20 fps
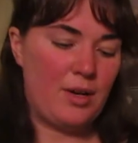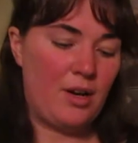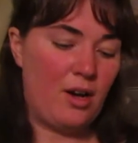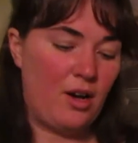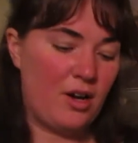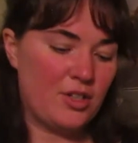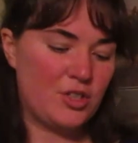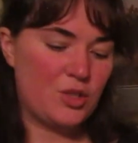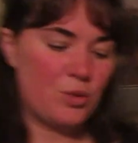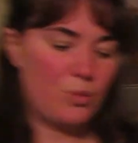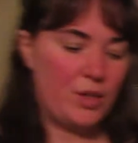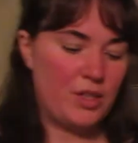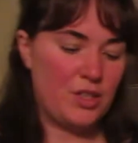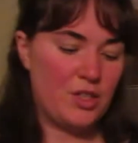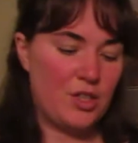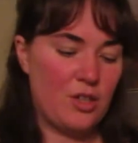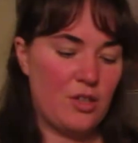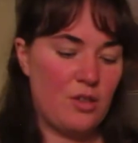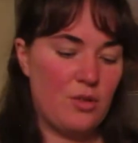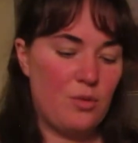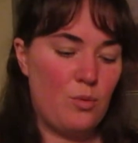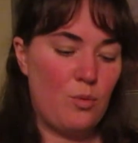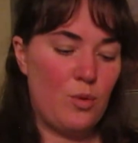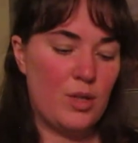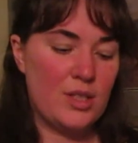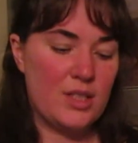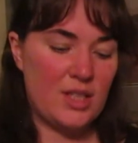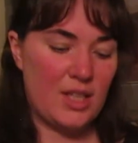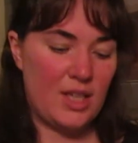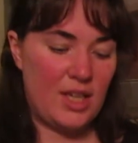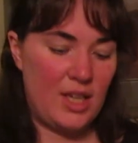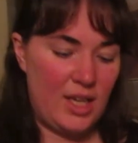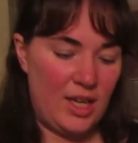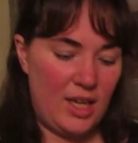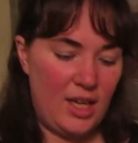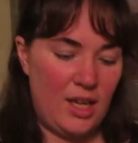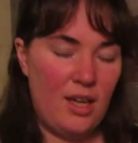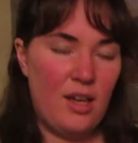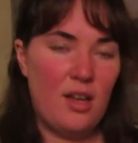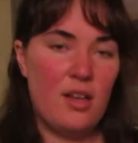and harsh winter was the
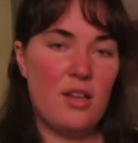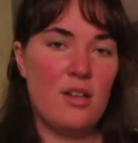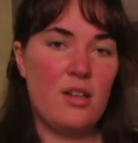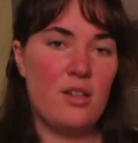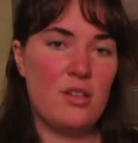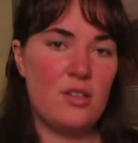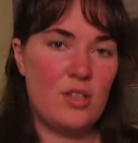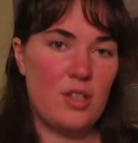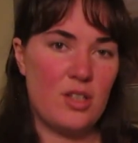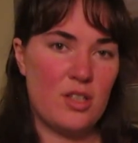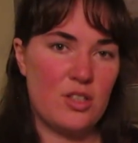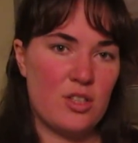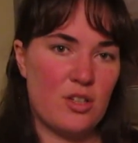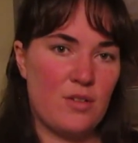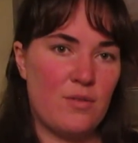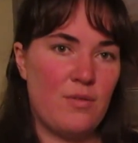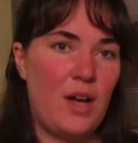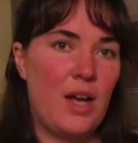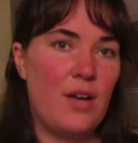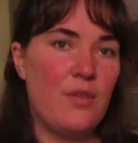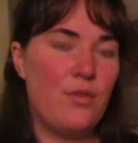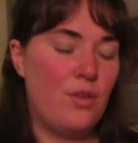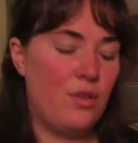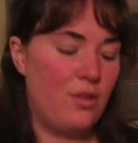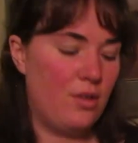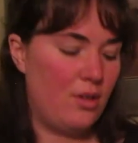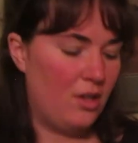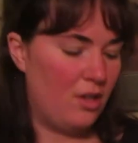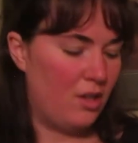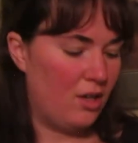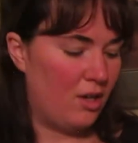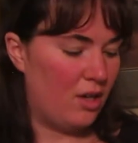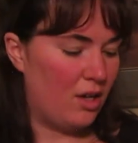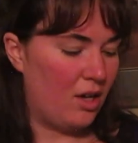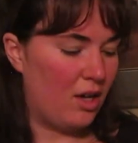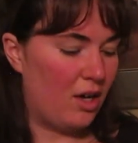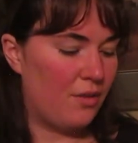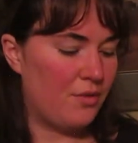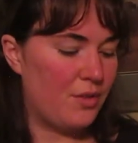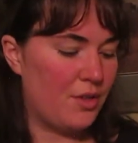key to the survival
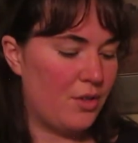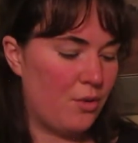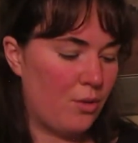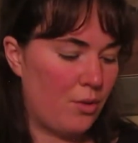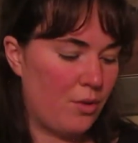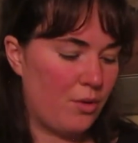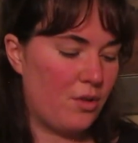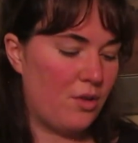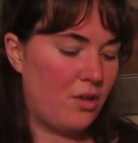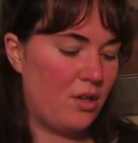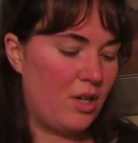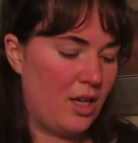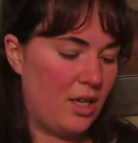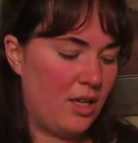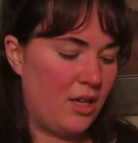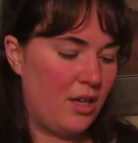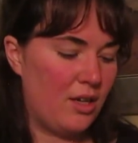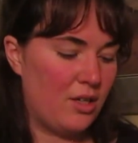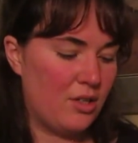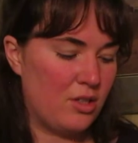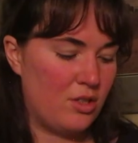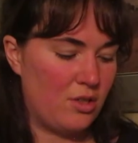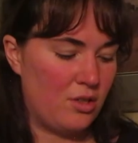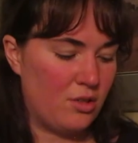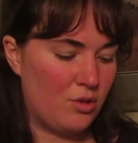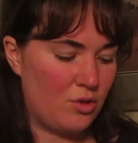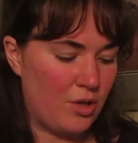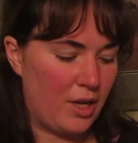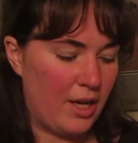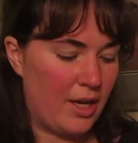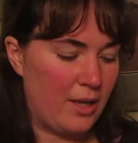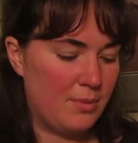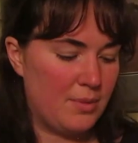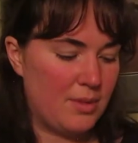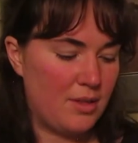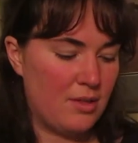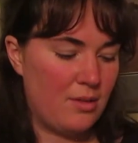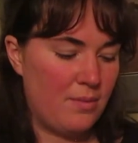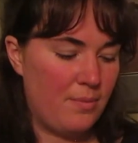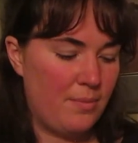of the northern Indian
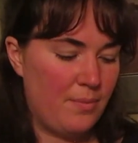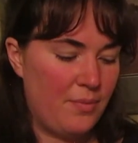tribes.